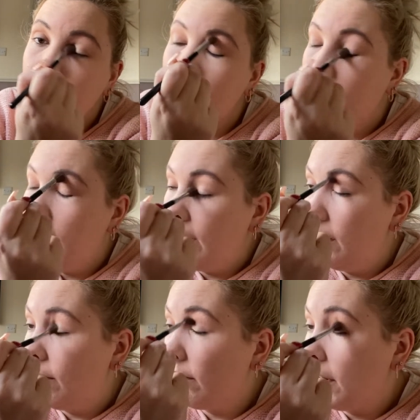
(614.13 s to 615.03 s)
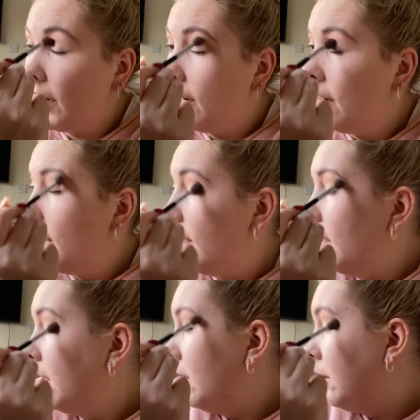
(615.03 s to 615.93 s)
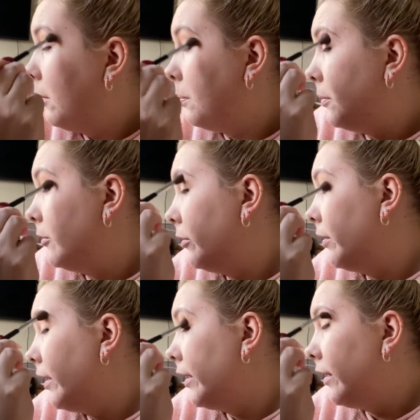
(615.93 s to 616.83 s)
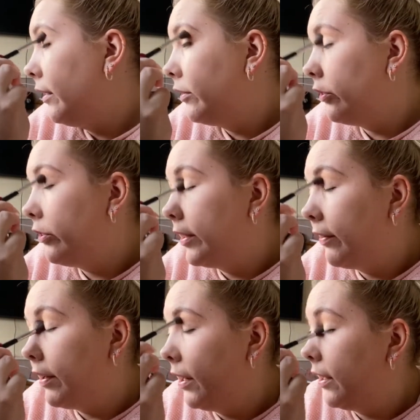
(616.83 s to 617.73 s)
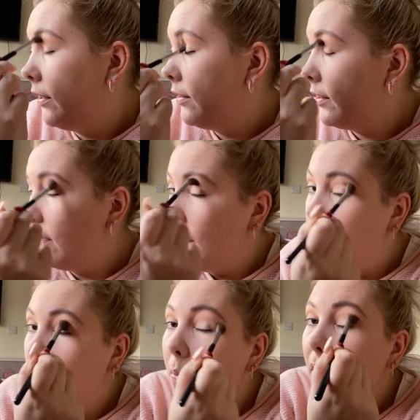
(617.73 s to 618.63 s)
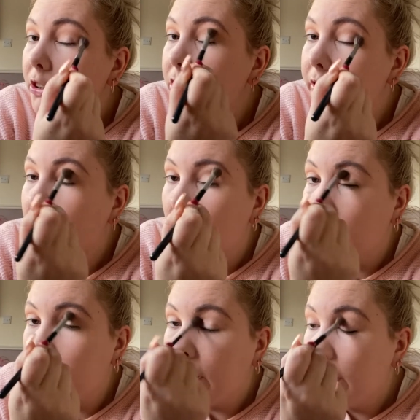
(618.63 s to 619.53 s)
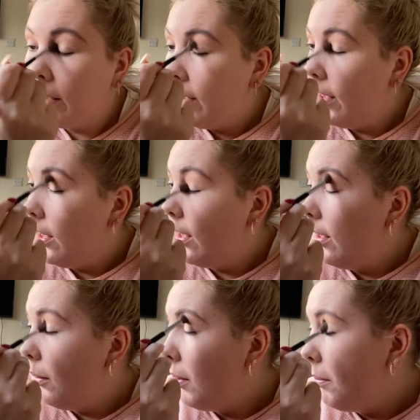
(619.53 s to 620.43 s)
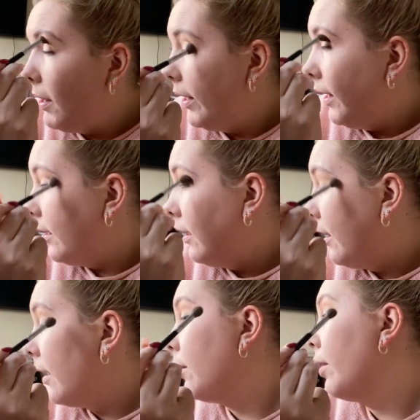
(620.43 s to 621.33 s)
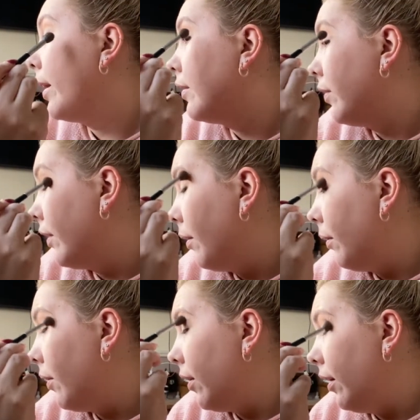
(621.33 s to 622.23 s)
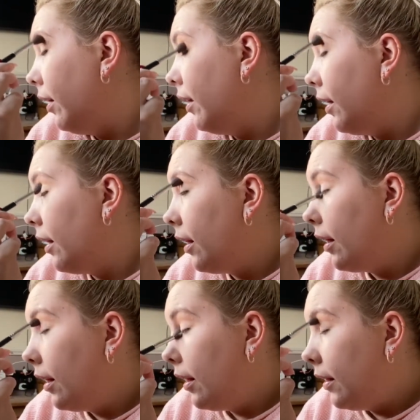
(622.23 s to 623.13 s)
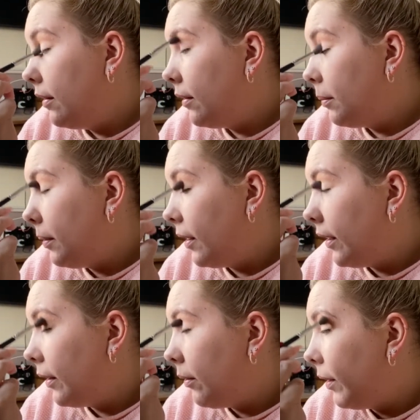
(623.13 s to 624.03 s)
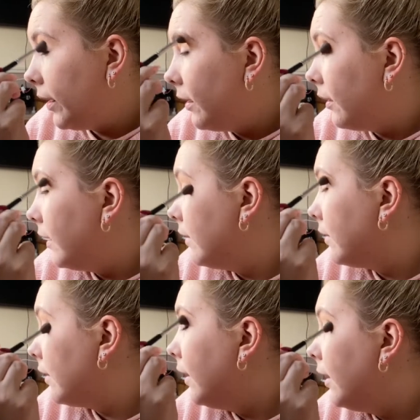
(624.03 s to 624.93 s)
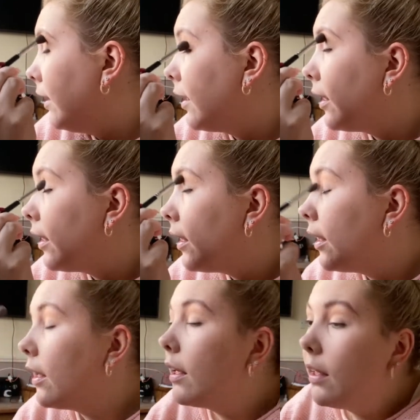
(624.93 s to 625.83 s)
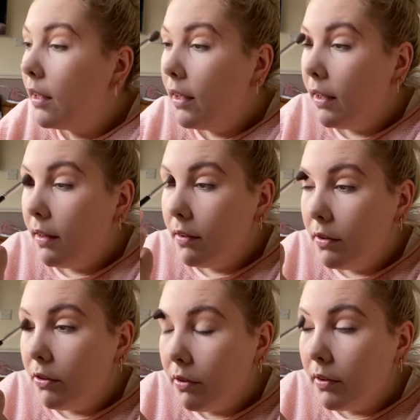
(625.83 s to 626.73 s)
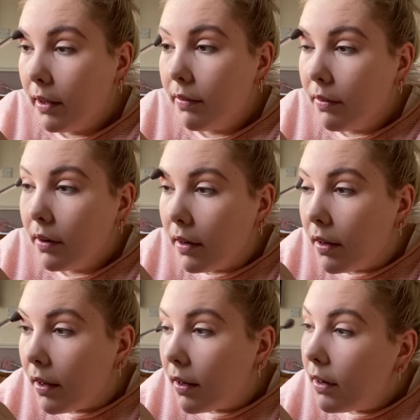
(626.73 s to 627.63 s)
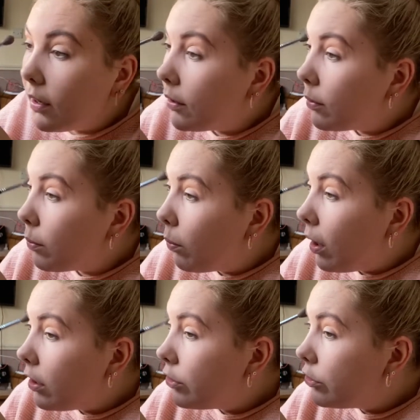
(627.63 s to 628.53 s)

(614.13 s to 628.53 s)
and getting right up to there, just to give a nice wash of colour. I'm liking how that's going on. It's applying quite nicely. It's just given a nice wash,